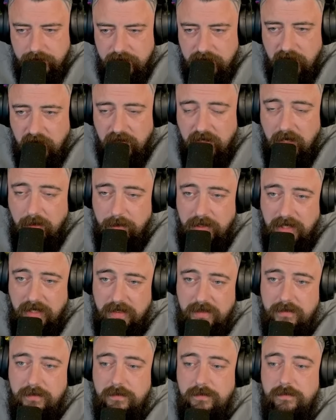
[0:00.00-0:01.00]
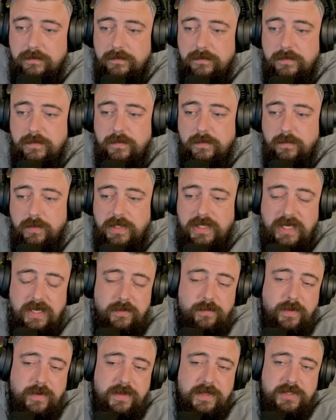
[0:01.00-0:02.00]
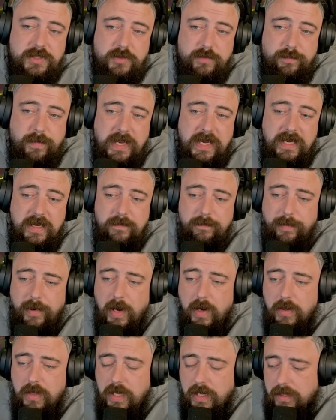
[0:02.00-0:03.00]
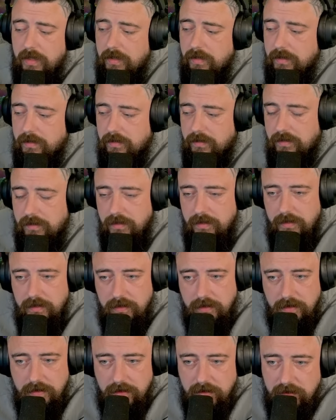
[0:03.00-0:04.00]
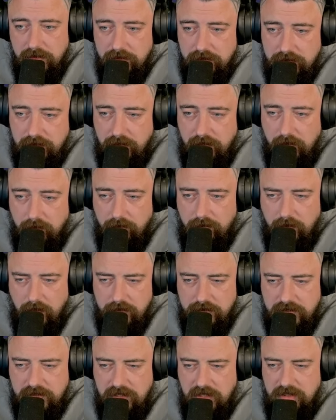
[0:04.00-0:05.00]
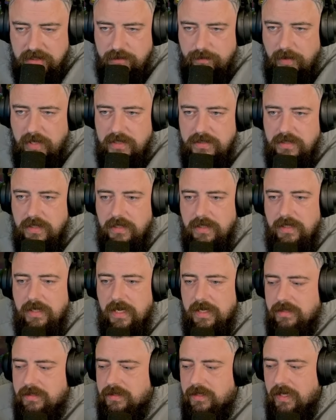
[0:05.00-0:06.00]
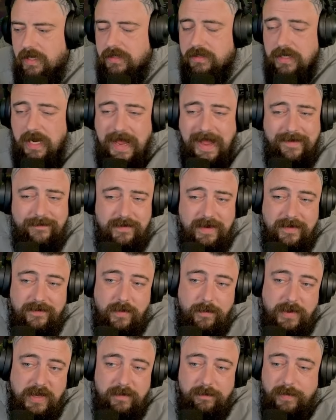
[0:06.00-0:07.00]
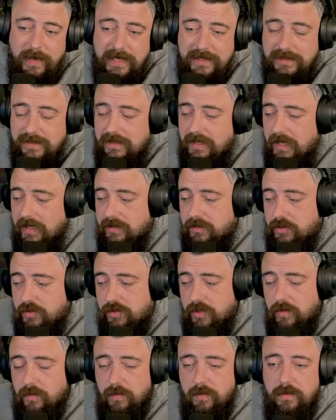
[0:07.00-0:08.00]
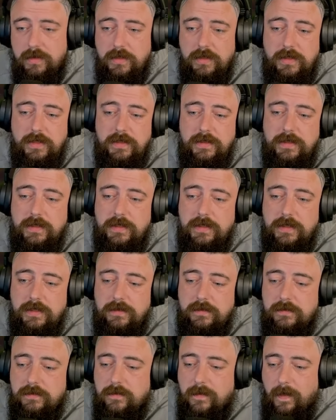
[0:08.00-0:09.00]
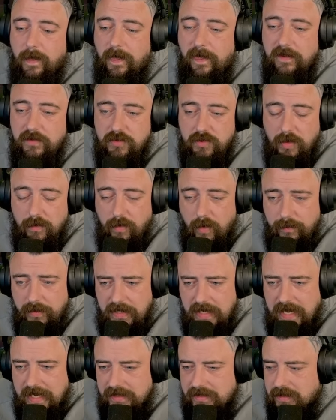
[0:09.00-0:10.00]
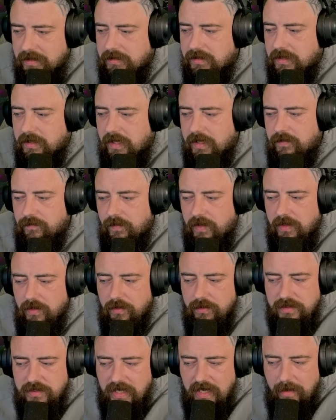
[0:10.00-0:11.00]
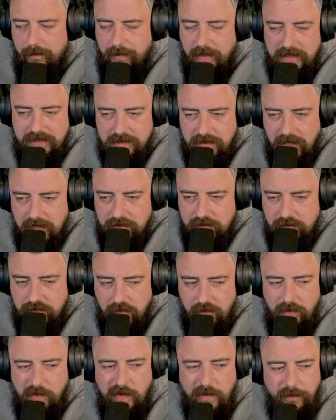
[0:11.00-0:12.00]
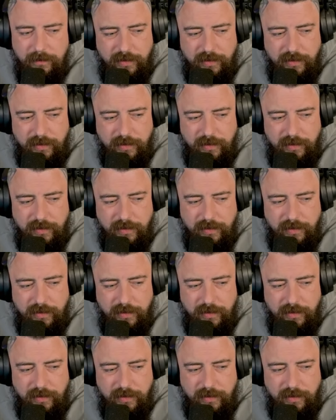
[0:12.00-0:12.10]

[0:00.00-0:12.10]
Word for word: Okay, we did. We did with a spinning pocket. So now we've got 6 spins at the next stage. I've never been past stage 2. So it would be nice in today's video to get past stage 2.